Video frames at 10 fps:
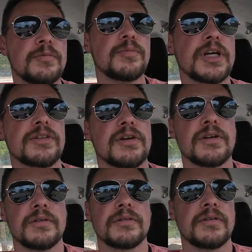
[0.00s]
make
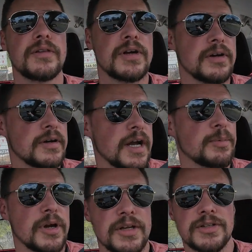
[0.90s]
their
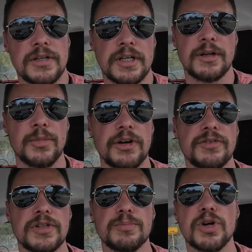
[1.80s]
apprehension and get them off
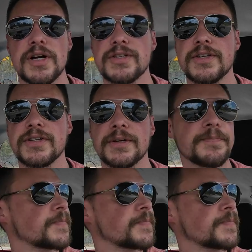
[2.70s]
into processing.